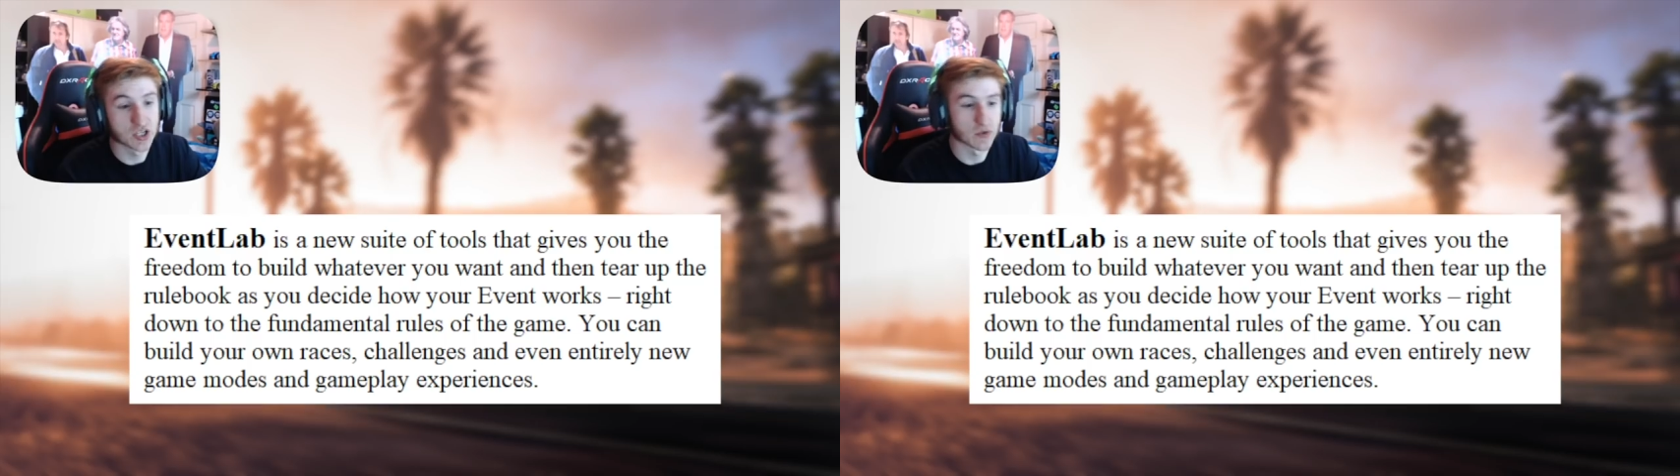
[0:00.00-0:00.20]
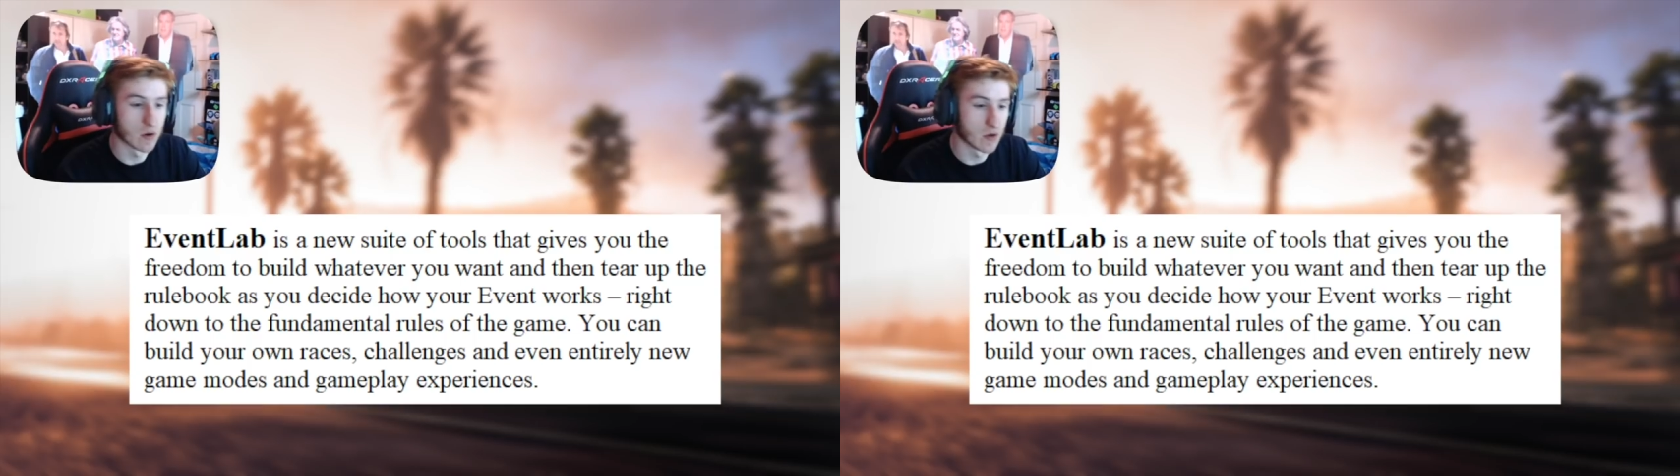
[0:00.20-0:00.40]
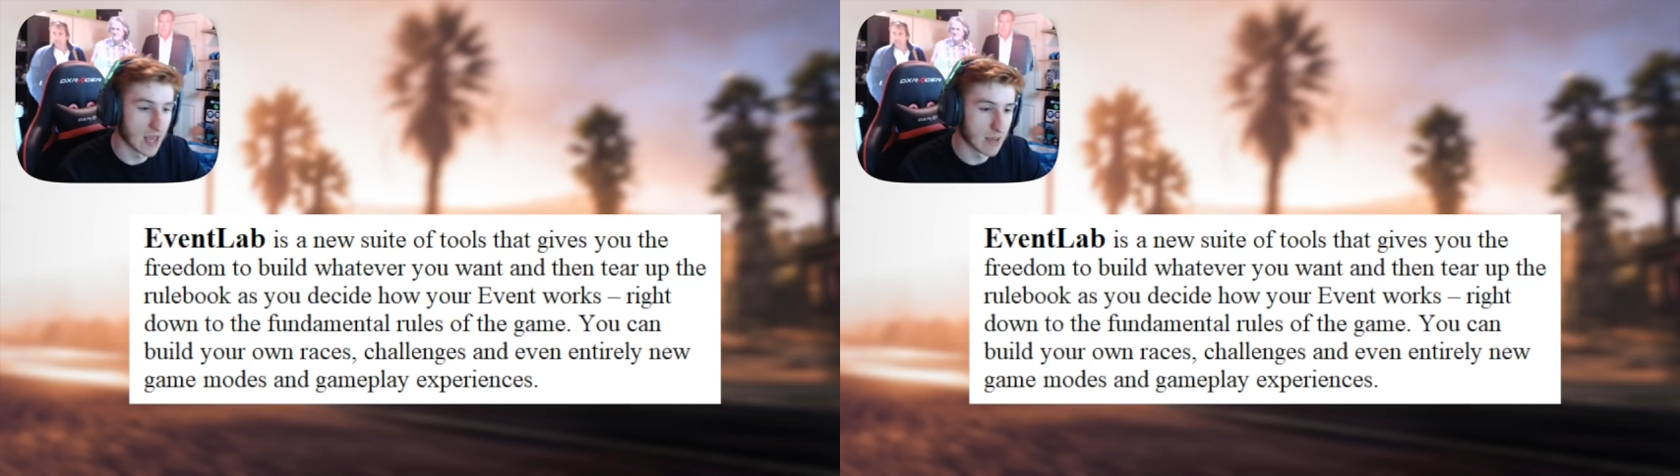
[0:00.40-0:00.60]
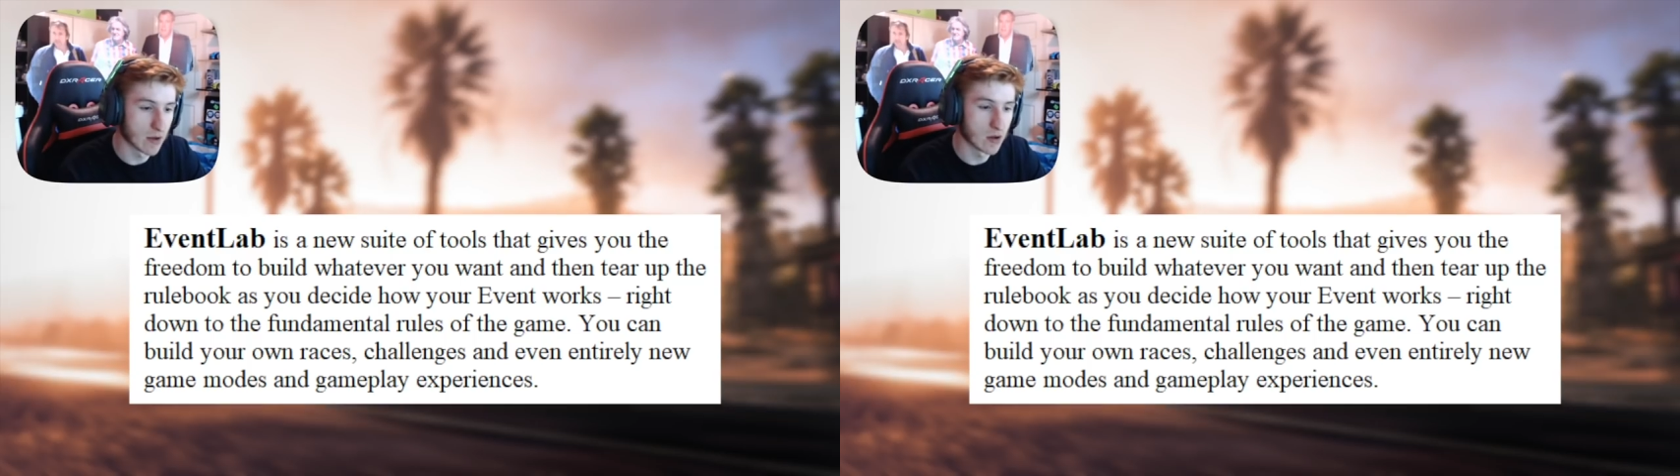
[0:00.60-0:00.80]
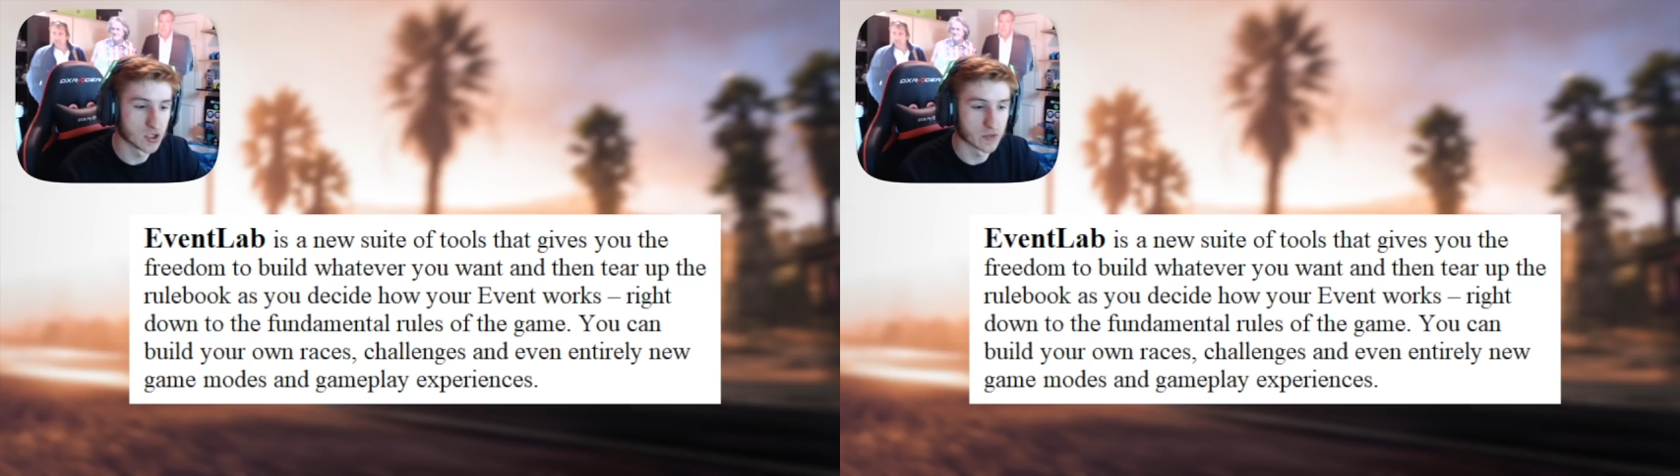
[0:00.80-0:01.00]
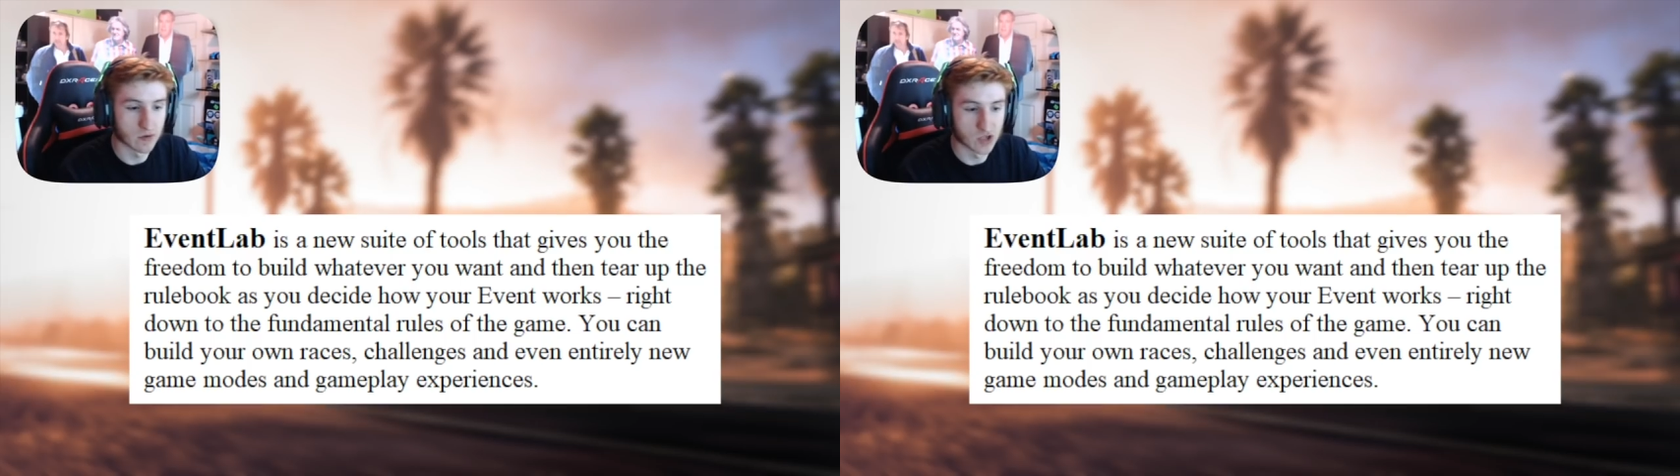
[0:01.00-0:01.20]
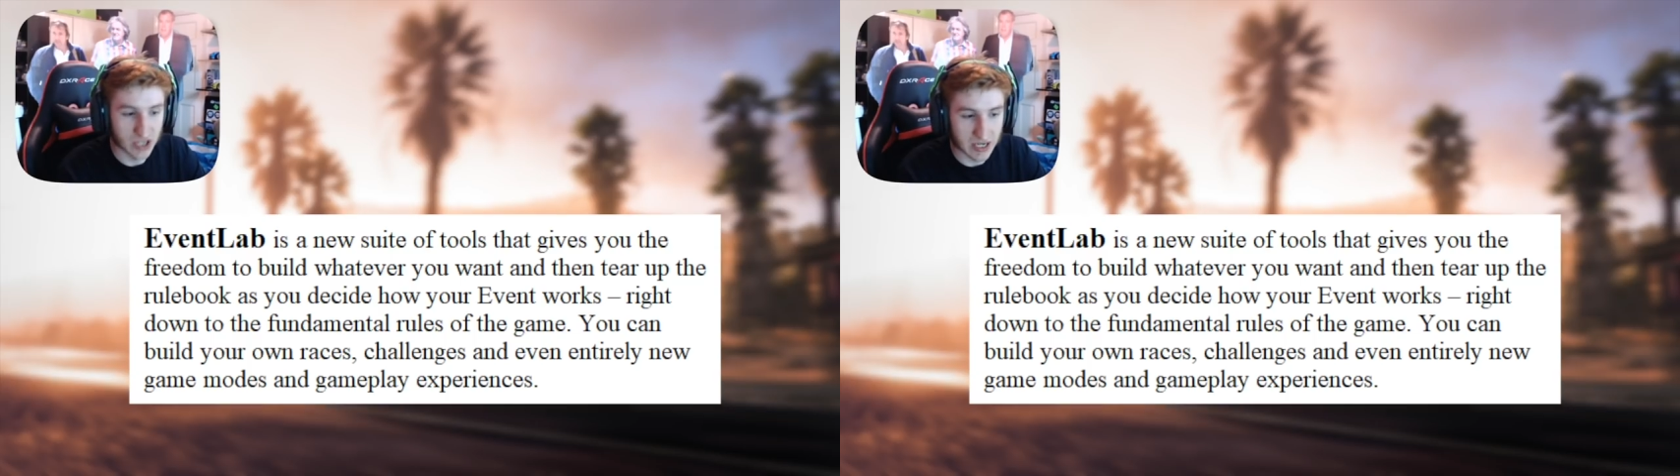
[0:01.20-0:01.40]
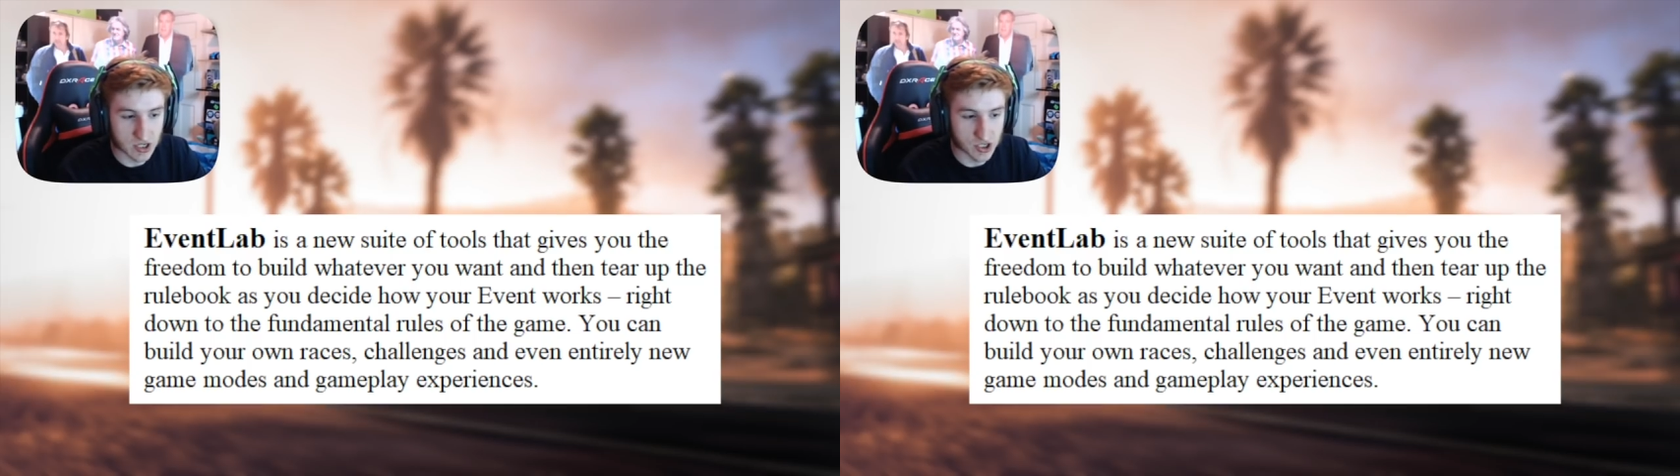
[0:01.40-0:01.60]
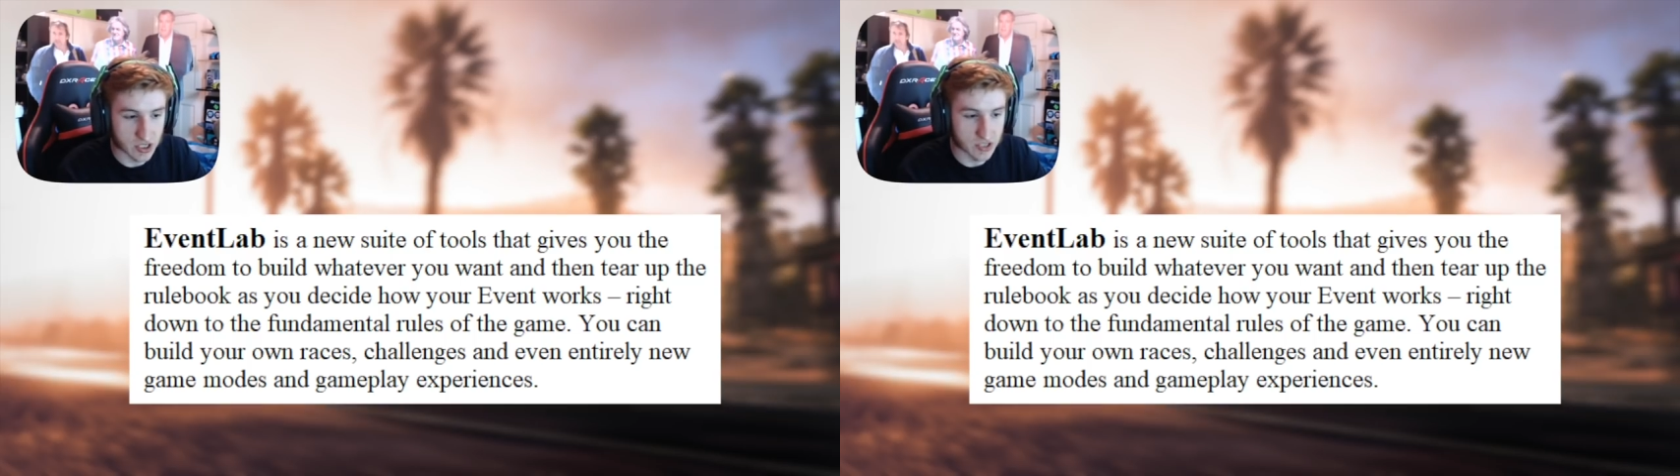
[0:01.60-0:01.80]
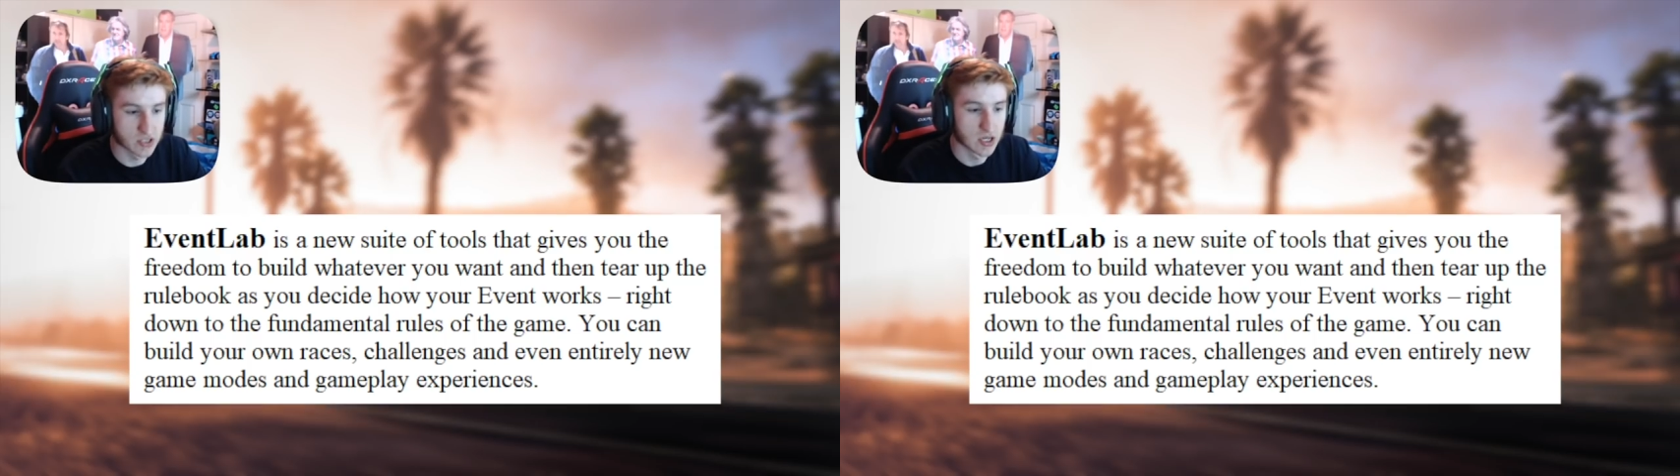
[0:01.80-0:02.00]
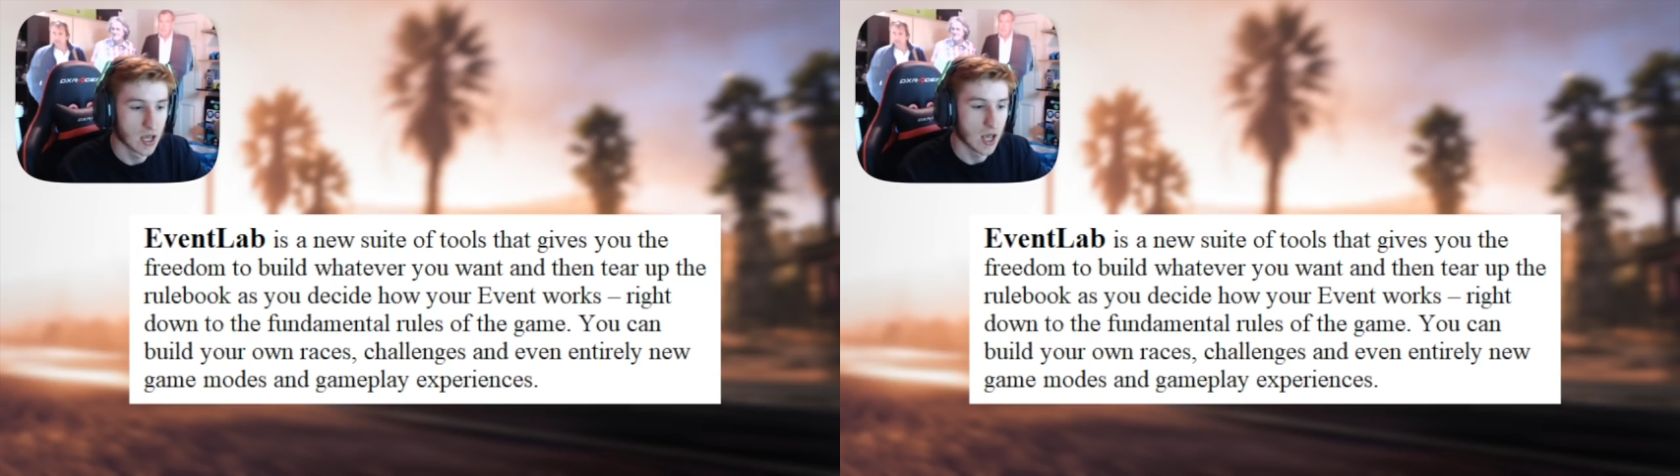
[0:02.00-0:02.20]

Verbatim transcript: your own game modes, your own challenges,